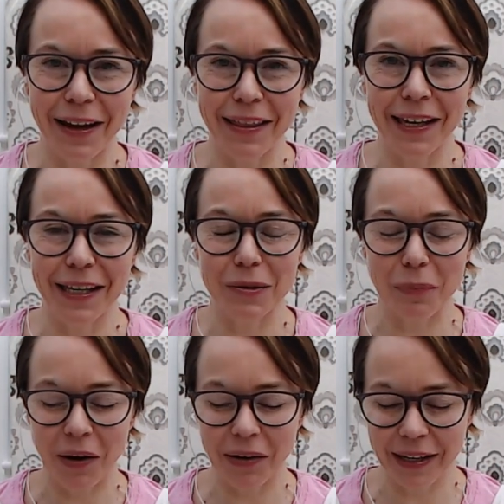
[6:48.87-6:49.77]
I think it's
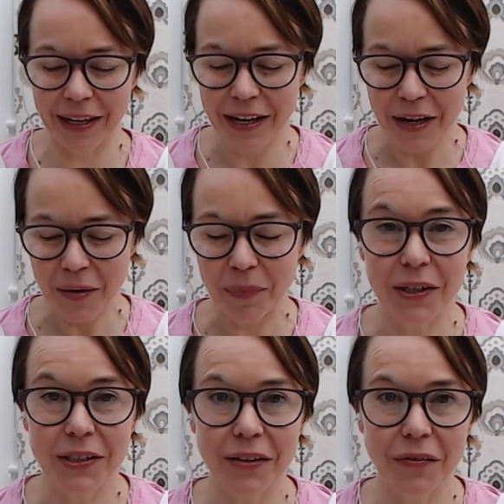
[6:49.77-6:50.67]
partly
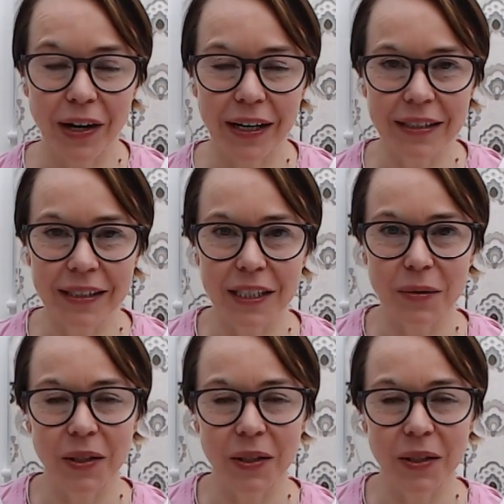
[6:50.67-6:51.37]
because of the frankincense,